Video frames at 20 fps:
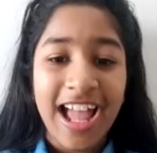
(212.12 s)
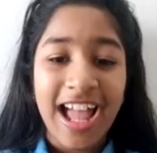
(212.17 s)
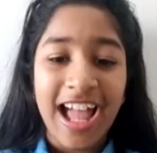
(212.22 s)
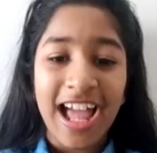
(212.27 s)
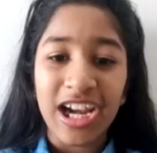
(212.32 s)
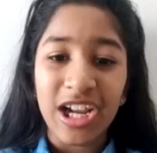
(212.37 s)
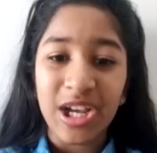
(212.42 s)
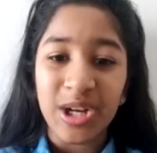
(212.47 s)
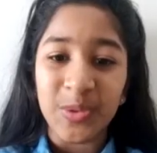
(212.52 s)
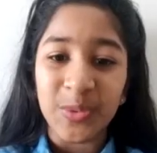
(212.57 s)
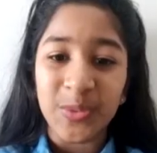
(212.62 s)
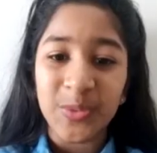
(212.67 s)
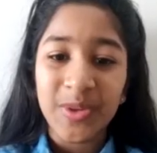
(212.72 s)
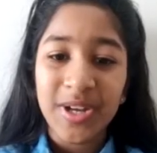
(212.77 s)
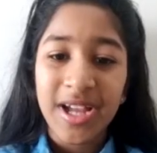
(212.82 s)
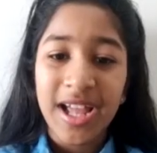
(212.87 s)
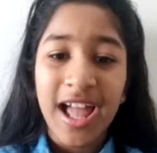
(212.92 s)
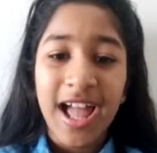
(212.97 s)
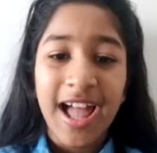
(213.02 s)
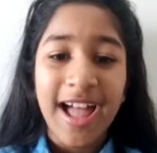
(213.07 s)
Hello,
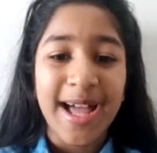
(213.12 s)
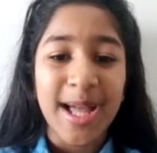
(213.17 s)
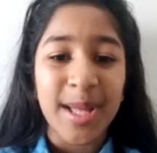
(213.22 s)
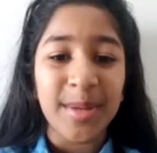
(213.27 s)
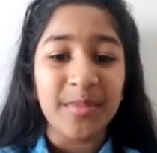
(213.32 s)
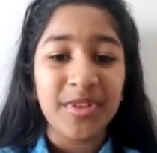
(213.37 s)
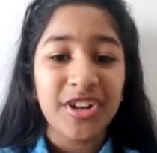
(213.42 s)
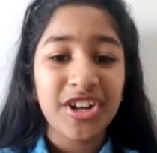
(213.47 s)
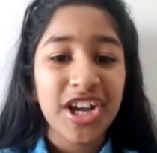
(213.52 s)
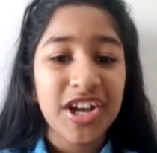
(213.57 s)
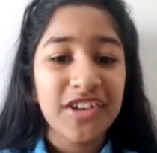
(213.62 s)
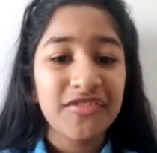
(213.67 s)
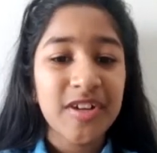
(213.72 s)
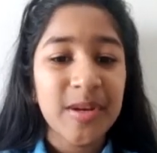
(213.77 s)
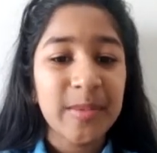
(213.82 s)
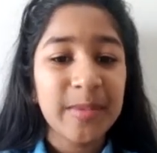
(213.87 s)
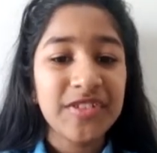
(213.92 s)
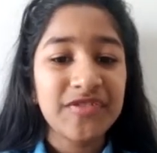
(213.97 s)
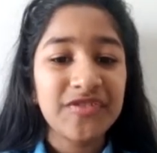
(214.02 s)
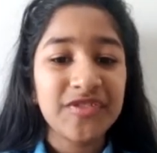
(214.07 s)
I'm Maria
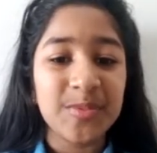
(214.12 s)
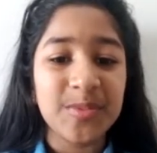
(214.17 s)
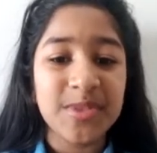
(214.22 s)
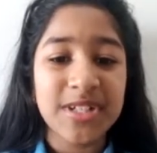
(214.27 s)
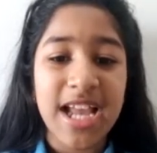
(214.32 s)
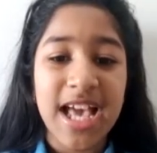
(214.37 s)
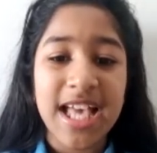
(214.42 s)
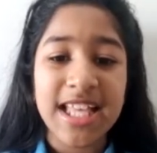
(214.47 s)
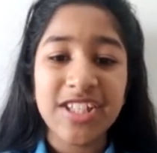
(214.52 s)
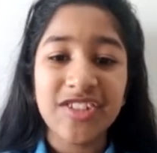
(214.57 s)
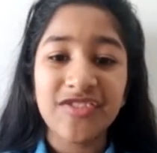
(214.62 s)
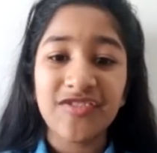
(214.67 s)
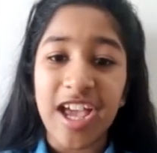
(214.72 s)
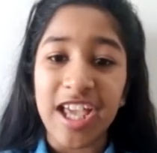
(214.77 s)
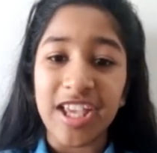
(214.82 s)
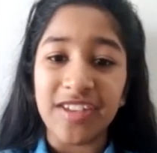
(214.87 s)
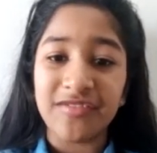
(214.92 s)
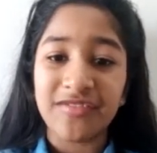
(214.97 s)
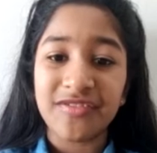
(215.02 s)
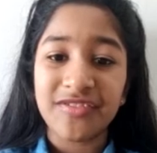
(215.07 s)
Femin from Class
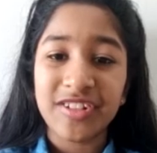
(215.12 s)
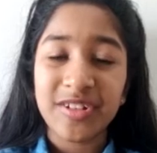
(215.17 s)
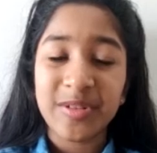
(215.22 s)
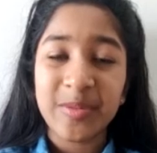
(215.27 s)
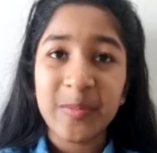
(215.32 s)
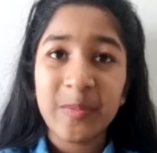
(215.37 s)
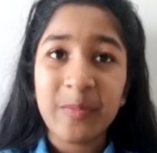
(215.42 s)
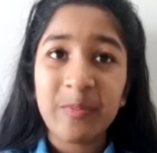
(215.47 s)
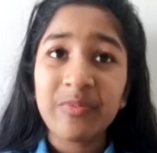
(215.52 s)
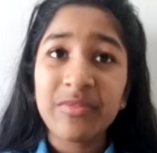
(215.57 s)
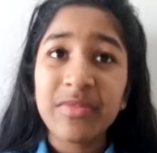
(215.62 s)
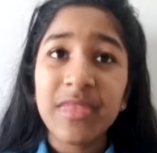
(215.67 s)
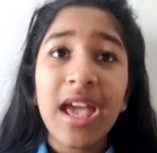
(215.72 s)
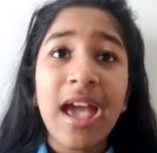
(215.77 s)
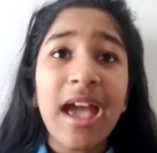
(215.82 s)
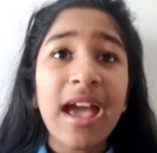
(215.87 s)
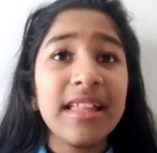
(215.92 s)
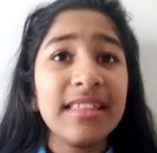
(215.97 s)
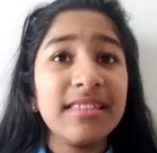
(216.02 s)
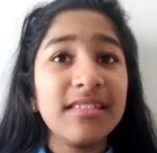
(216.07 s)
5.
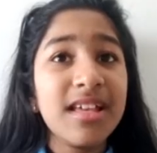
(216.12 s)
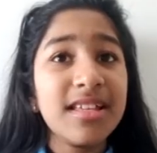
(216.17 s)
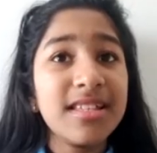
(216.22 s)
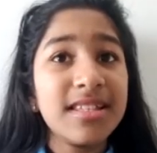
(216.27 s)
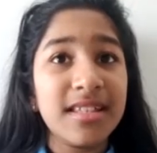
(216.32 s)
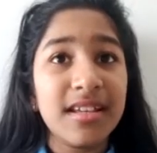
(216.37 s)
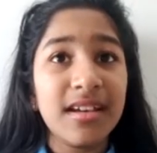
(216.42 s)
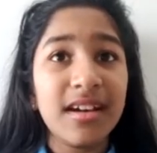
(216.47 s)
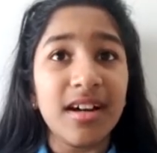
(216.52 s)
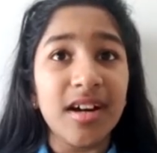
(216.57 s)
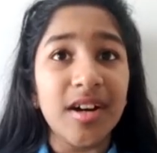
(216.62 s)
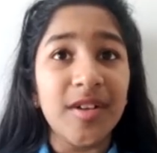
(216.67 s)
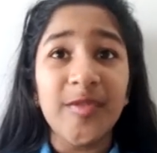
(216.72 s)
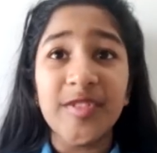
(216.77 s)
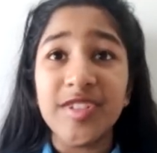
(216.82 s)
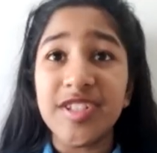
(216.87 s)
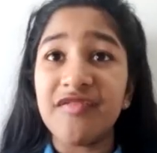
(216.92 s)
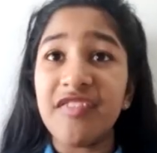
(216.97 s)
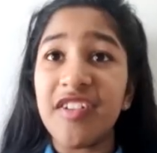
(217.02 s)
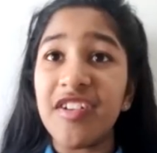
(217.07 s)
This year
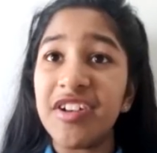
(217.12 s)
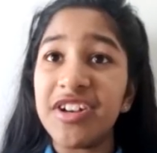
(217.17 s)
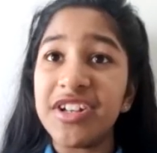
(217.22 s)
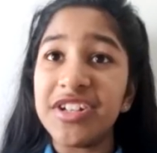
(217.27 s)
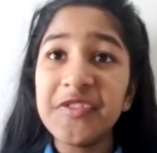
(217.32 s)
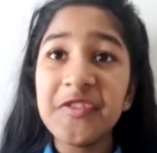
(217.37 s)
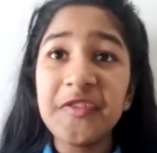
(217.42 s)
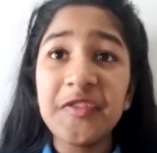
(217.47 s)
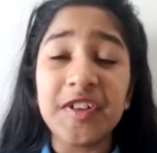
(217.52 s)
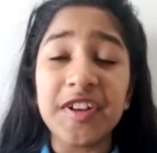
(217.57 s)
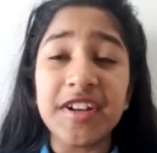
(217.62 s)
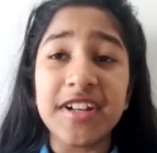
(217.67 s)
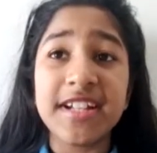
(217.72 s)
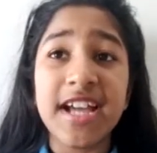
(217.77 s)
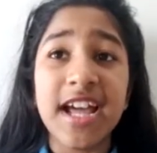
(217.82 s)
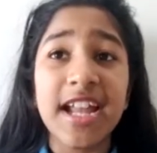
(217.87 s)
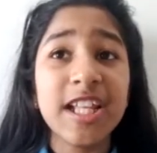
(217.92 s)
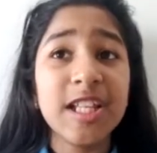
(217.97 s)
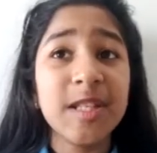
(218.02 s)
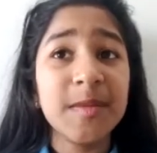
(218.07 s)
was very different
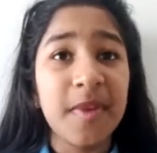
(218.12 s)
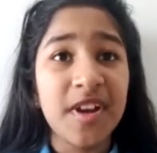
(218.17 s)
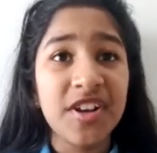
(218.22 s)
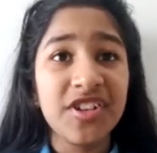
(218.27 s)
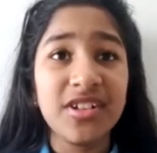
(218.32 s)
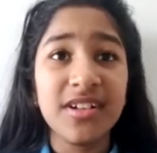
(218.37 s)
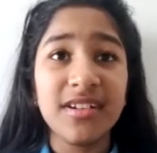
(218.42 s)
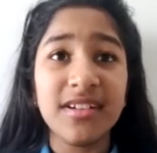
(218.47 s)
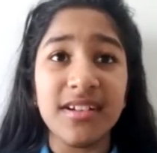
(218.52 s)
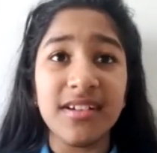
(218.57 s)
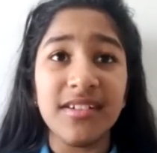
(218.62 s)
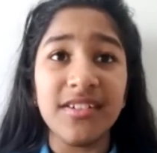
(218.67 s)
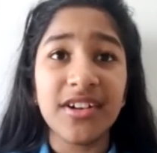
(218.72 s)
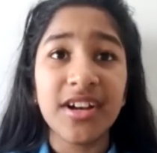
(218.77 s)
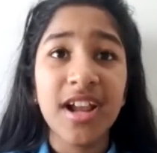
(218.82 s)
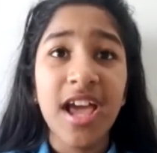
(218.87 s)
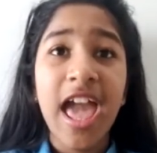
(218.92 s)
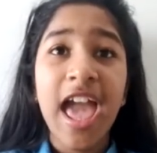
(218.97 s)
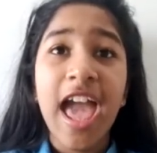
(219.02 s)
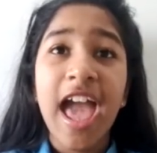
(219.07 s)
and a special year
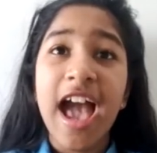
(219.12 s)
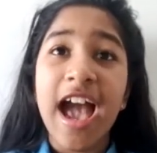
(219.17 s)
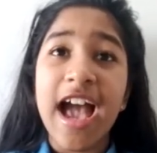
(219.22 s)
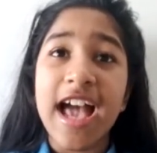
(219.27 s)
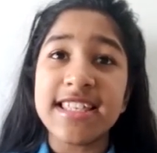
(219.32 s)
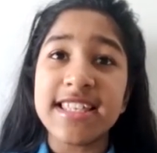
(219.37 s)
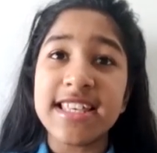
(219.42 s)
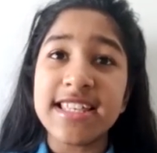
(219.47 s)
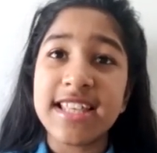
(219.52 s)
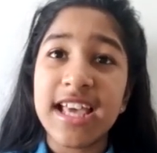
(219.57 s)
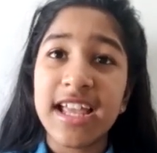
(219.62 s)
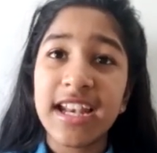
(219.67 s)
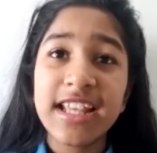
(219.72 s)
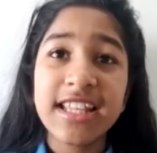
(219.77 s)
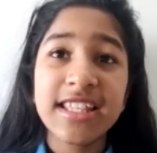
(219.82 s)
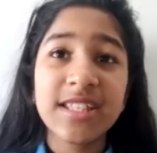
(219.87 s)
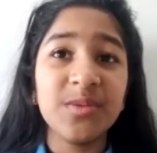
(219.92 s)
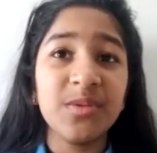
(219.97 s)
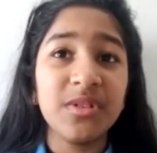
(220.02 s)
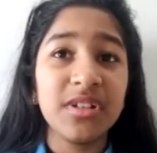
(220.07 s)
as the
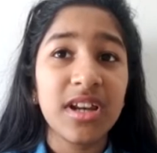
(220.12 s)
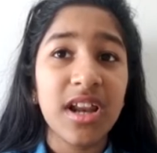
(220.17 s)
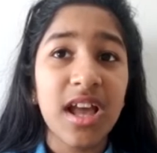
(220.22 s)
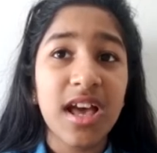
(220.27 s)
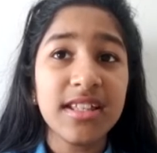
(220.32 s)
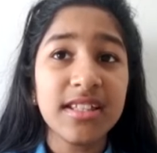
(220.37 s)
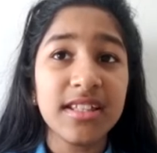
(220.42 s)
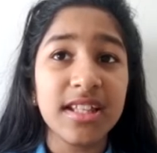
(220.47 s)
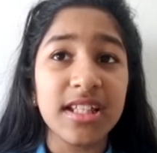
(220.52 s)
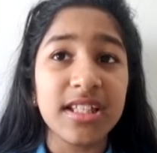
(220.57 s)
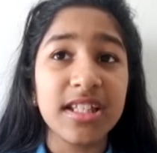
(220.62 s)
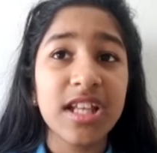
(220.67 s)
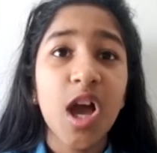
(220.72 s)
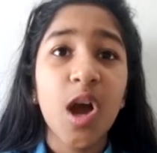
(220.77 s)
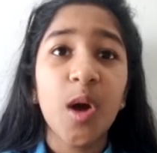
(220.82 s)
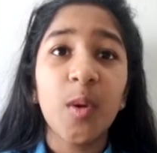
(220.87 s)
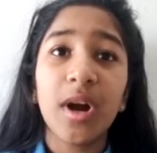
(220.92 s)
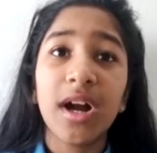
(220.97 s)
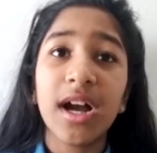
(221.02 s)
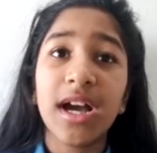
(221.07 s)
Sunday school classes
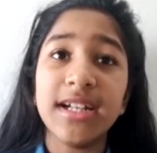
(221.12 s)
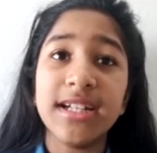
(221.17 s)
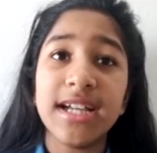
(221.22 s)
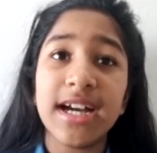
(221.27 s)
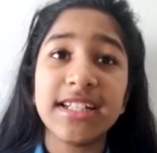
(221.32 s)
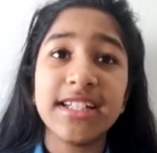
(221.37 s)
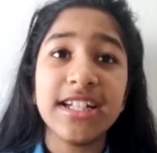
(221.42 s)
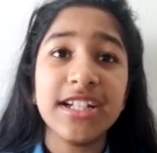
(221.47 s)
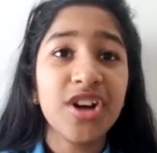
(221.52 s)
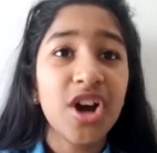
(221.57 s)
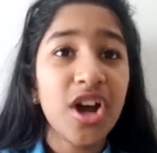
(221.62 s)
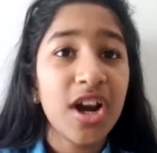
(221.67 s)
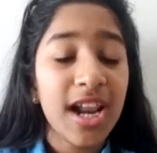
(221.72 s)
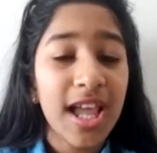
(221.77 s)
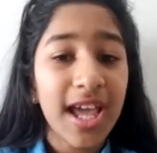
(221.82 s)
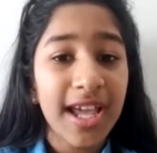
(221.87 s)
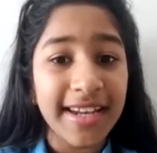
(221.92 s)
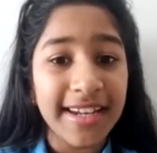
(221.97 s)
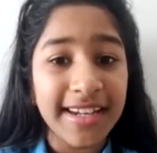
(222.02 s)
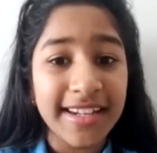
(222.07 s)
were conducted
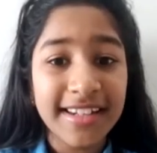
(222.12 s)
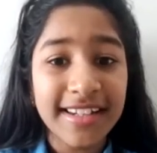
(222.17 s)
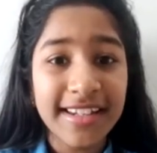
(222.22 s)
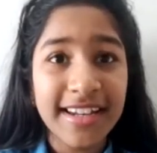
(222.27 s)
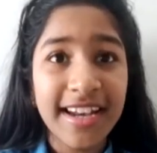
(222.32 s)
online.